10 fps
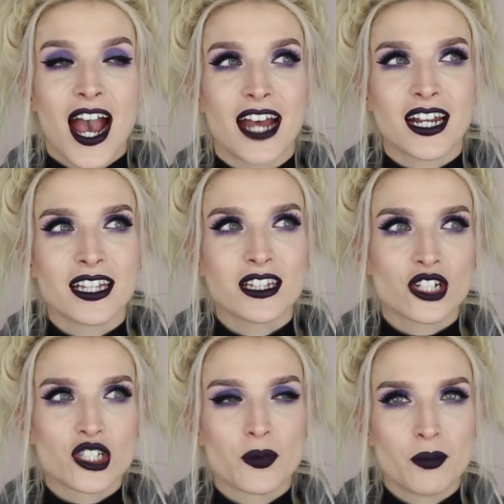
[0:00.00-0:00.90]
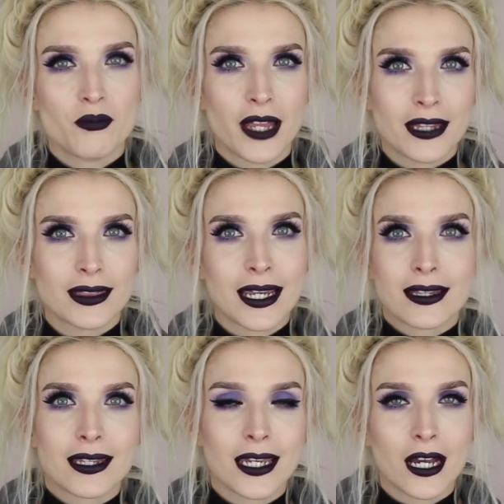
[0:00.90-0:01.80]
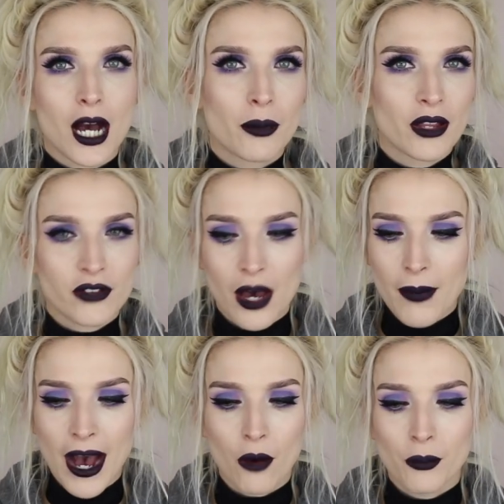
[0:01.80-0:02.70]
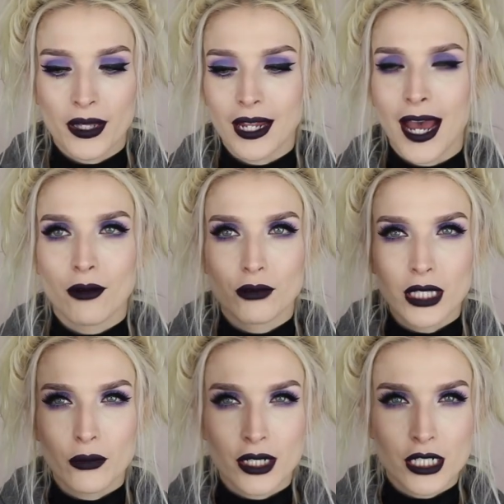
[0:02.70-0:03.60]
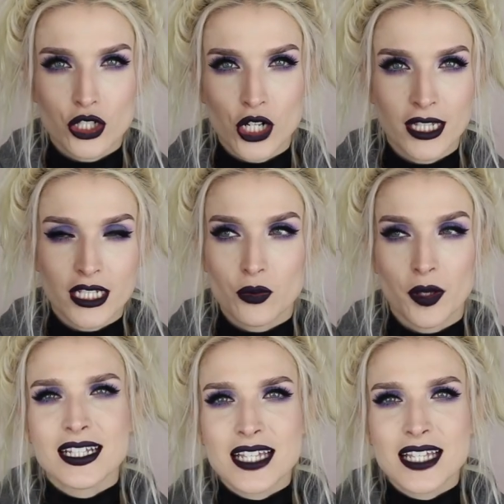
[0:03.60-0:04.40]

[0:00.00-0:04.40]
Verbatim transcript: And I think there's like lately a couple have come out, but I really wanted to try this one.